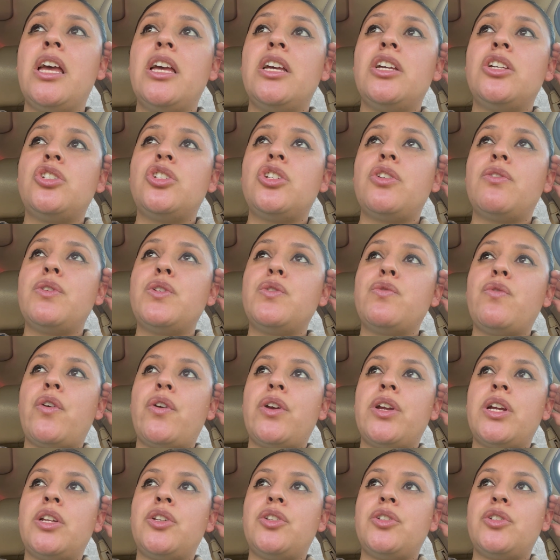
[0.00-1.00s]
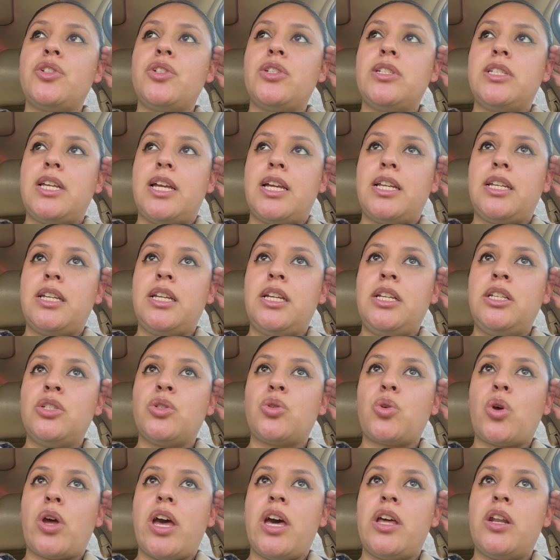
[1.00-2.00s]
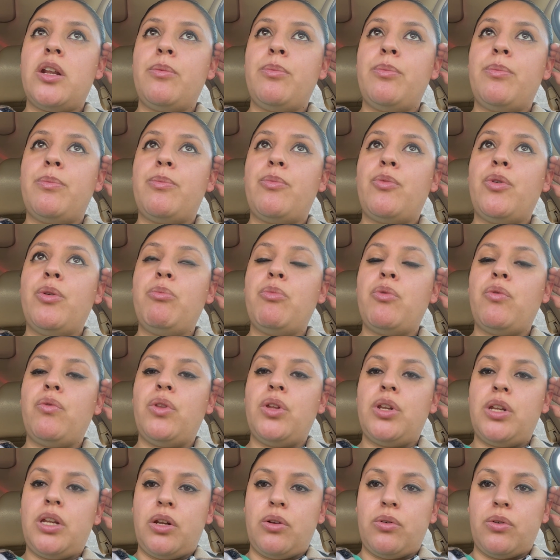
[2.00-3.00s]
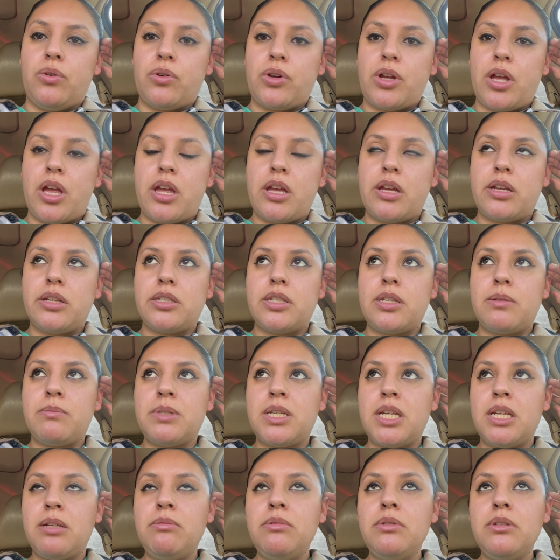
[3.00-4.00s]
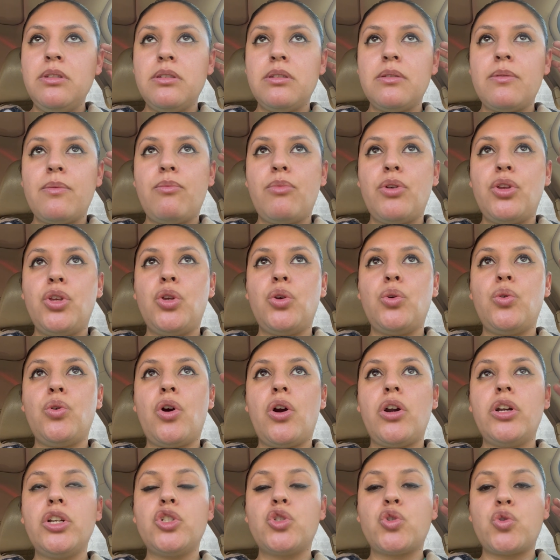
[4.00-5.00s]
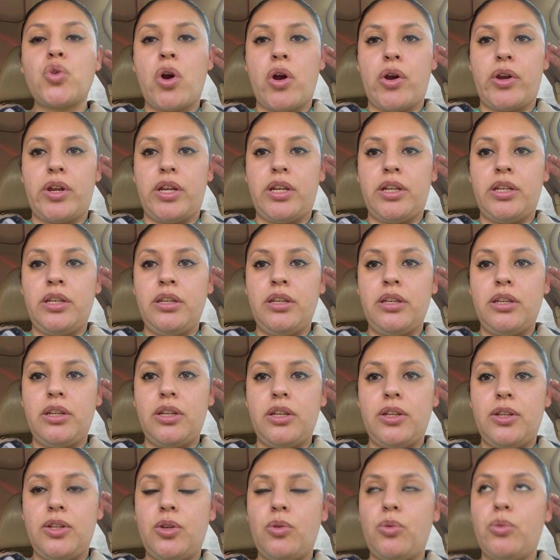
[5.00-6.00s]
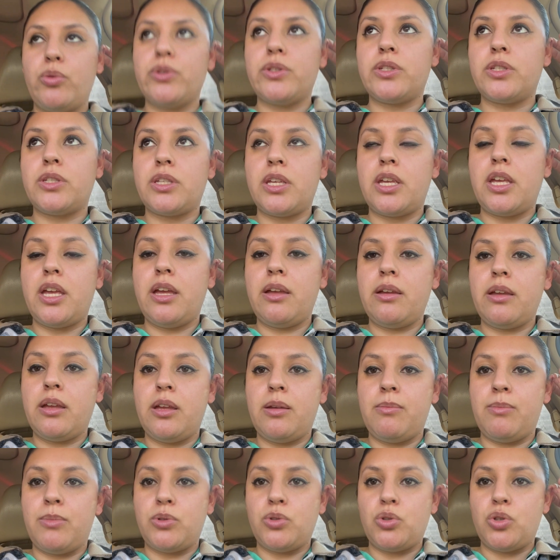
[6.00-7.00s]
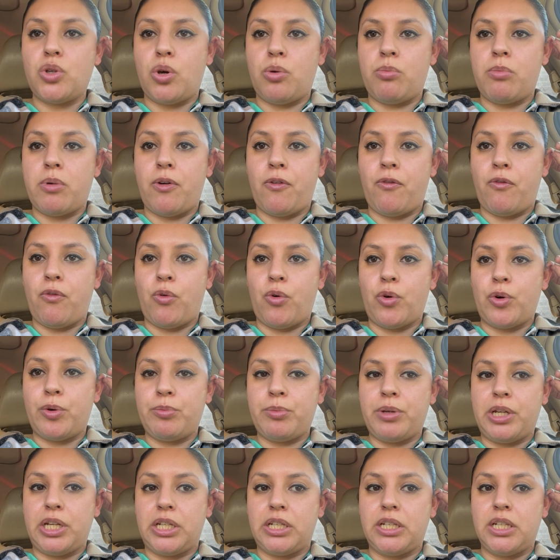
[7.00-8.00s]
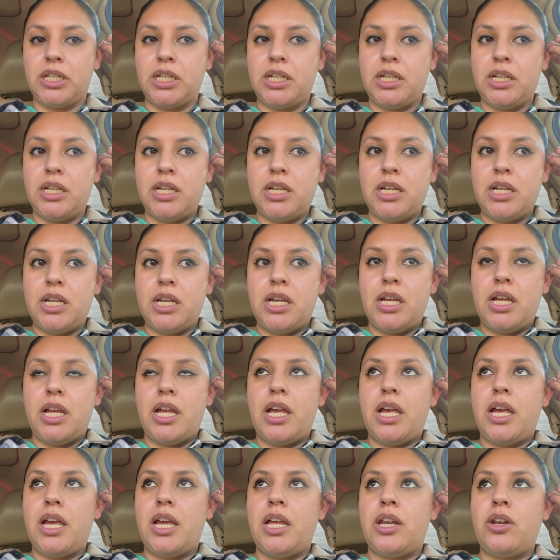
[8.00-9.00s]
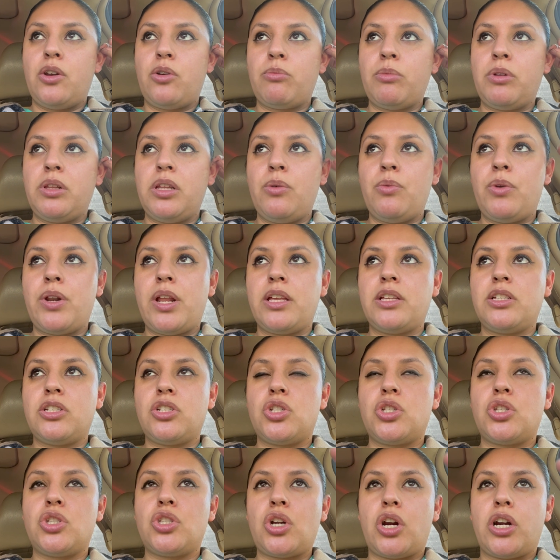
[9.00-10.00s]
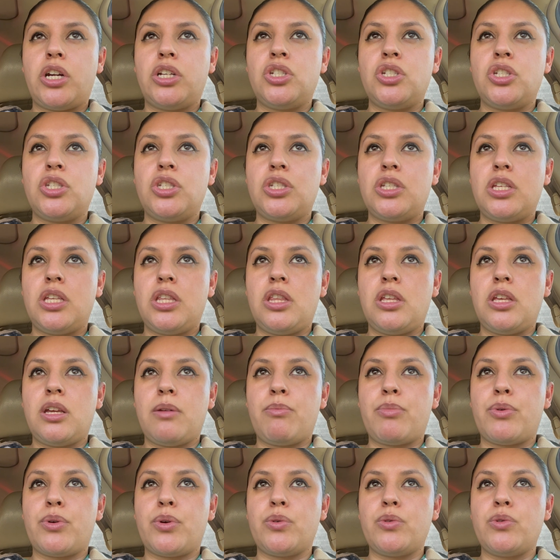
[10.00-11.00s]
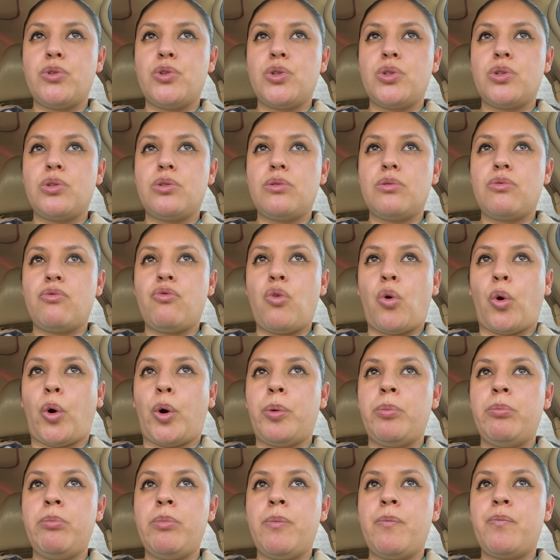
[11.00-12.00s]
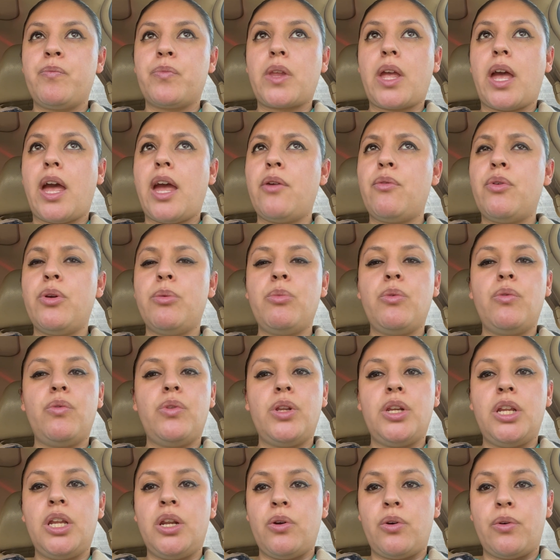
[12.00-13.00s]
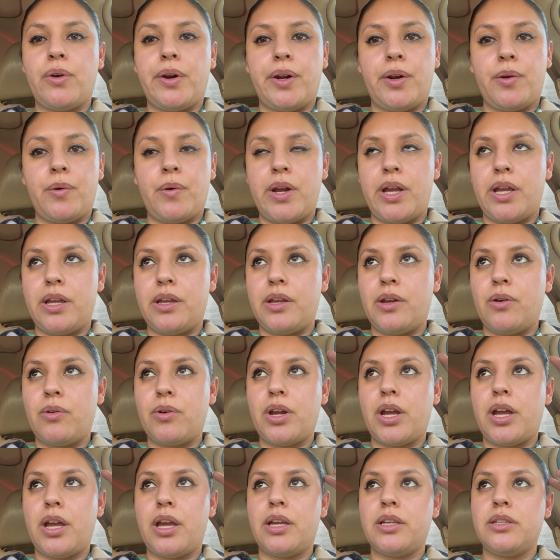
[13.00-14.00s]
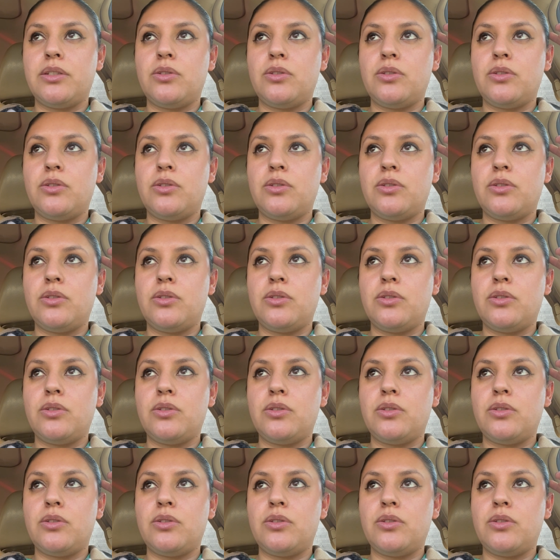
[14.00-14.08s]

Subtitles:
She was very understanding, so I had to remove the needle, okay? Because sometimes when you are drawing, you will see a hematoma forming. And normally when I start to see the bruise form, I remove the needle right away, okay?